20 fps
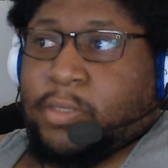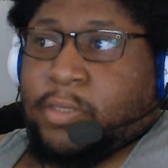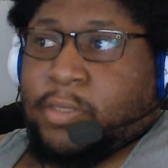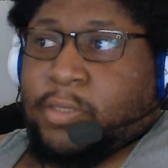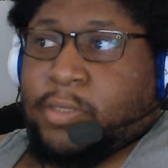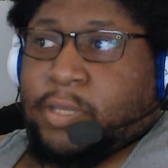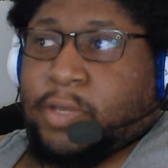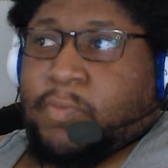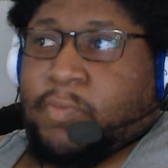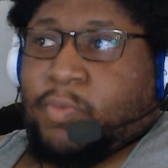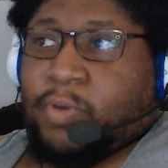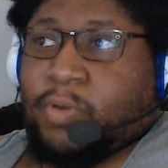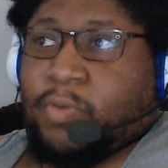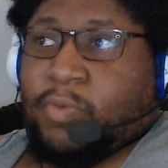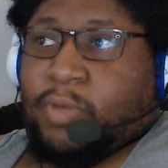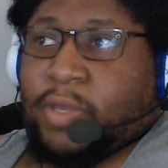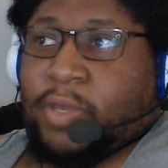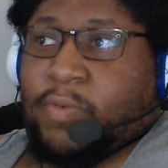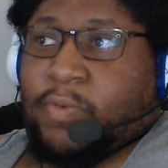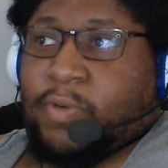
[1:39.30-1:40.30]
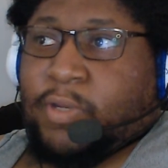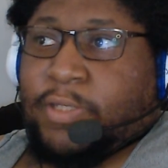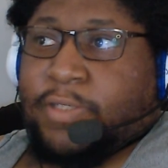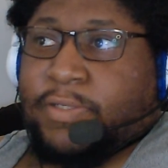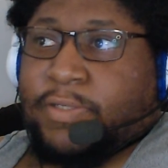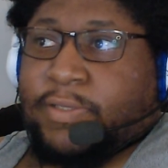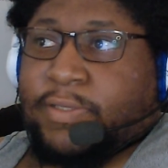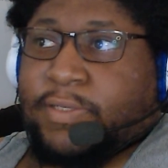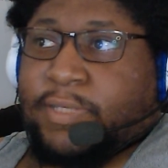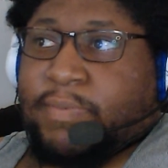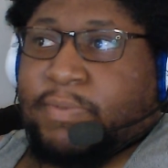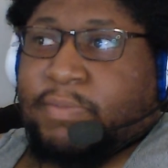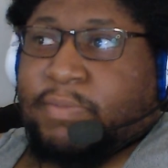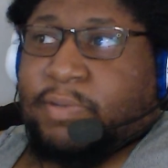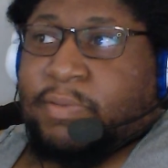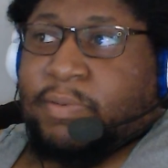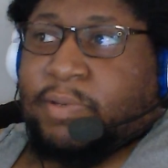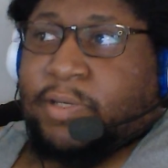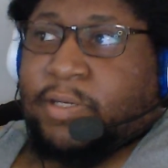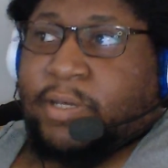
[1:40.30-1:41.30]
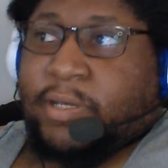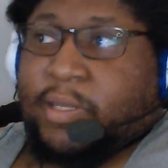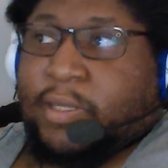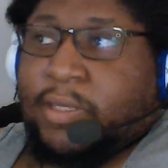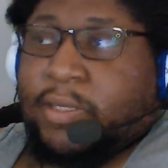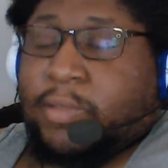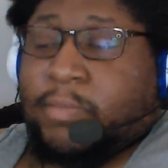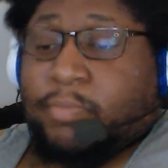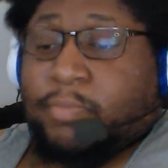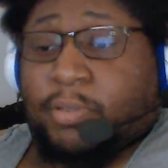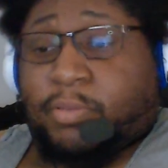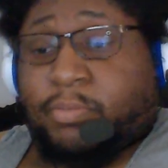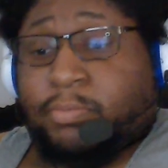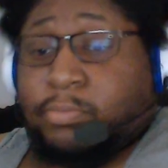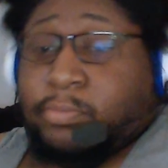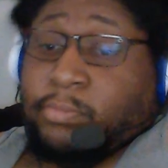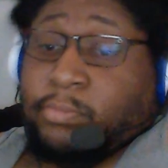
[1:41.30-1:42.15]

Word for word: Not one way I wanted you to step into my mind today, but